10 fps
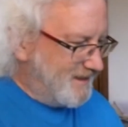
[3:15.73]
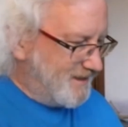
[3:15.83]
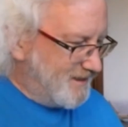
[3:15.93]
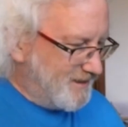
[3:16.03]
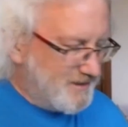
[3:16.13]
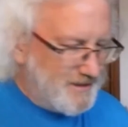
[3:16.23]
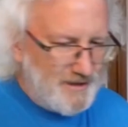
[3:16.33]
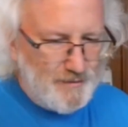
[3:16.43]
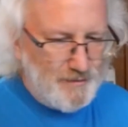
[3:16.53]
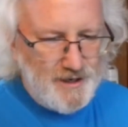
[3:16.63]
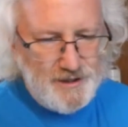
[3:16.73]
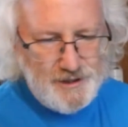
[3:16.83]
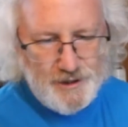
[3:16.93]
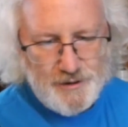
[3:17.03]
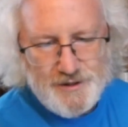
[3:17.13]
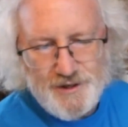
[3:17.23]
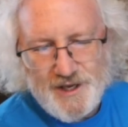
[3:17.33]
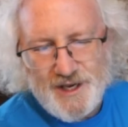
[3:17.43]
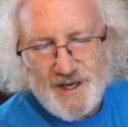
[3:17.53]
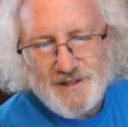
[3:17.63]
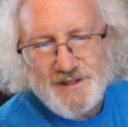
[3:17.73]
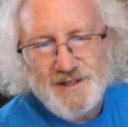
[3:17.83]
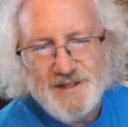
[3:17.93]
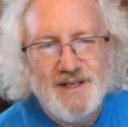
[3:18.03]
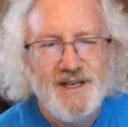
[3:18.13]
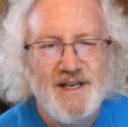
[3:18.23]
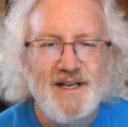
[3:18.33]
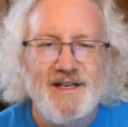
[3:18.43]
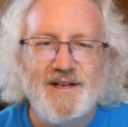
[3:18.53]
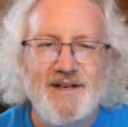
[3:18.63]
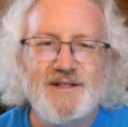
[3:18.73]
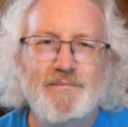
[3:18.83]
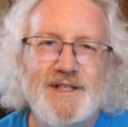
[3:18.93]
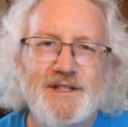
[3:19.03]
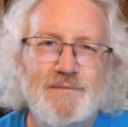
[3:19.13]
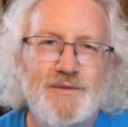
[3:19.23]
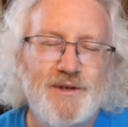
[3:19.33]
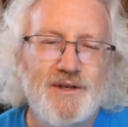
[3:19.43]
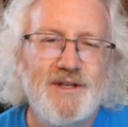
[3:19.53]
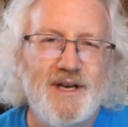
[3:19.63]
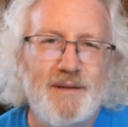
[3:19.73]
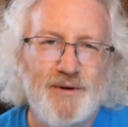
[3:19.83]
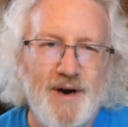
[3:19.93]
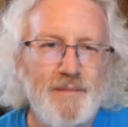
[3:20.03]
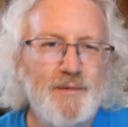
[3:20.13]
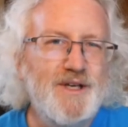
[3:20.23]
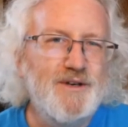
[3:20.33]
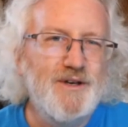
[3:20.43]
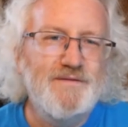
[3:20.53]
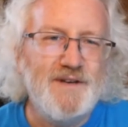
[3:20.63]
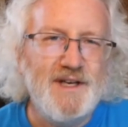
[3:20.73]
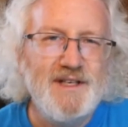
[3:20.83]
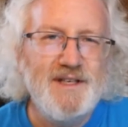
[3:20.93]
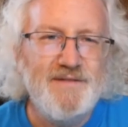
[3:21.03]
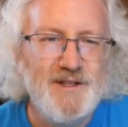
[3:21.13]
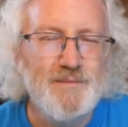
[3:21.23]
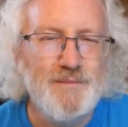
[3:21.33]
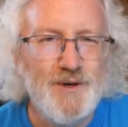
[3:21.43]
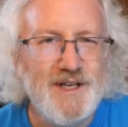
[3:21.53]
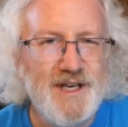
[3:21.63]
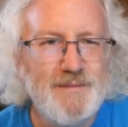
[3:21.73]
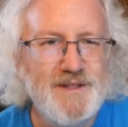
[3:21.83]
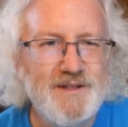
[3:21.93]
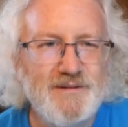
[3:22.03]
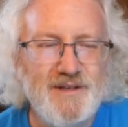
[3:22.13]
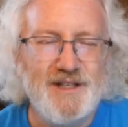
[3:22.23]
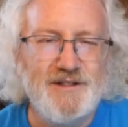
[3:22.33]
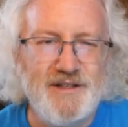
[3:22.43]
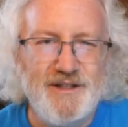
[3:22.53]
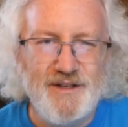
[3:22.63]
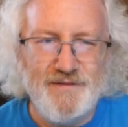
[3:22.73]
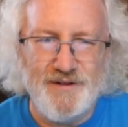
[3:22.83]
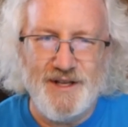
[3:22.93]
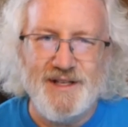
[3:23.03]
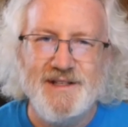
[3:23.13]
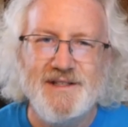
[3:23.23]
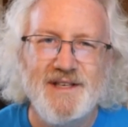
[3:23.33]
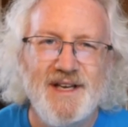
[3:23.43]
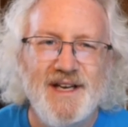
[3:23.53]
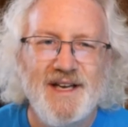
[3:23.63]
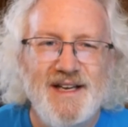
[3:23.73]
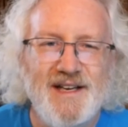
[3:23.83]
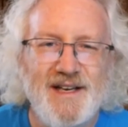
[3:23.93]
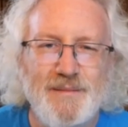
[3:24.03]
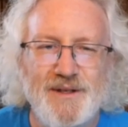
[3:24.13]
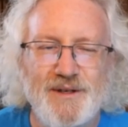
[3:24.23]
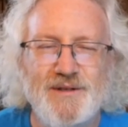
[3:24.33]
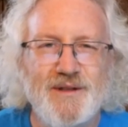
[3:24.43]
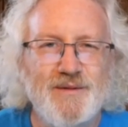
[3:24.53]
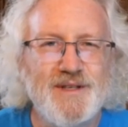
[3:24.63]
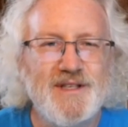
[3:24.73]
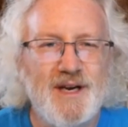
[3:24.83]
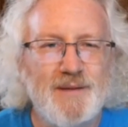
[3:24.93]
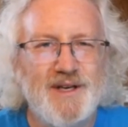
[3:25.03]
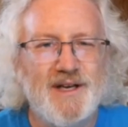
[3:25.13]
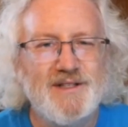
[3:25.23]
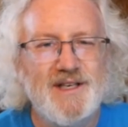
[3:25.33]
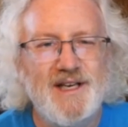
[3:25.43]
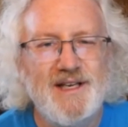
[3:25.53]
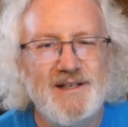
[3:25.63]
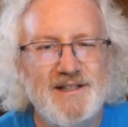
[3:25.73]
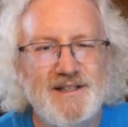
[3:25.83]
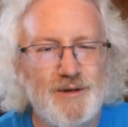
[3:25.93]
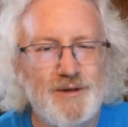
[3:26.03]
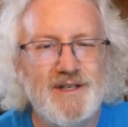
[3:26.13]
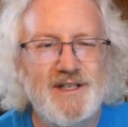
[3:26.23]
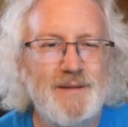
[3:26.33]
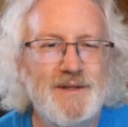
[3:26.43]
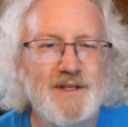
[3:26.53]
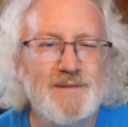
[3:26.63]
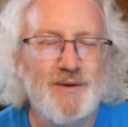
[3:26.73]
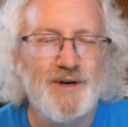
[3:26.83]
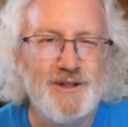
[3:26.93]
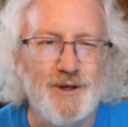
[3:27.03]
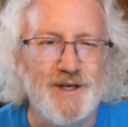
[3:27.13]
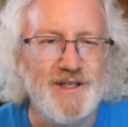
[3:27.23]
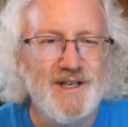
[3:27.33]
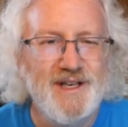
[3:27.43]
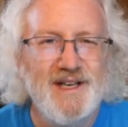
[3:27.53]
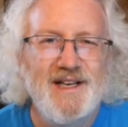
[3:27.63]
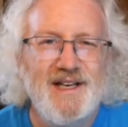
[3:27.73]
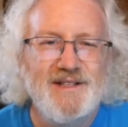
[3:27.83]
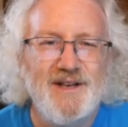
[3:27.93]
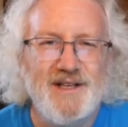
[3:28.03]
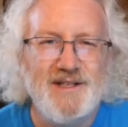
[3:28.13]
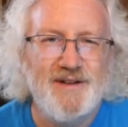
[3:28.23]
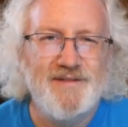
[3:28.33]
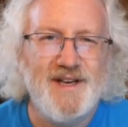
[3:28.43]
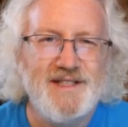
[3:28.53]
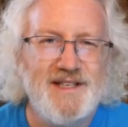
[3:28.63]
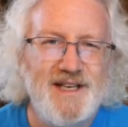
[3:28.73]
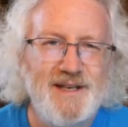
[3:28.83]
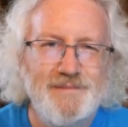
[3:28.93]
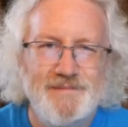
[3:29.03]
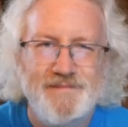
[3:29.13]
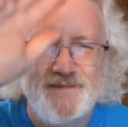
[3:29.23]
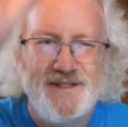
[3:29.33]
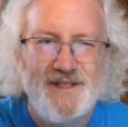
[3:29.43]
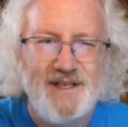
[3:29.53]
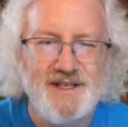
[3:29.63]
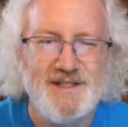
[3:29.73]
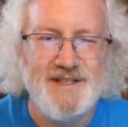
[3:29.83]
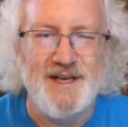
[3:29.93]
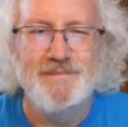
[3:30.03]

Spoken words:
So there we are. Show us your cats. There's a bunch more that I probably could find if I took more time to actually look for things. But those are the ones that I pulled out today and wanted to keep this pretty short. So that's what I've got today. See you next time.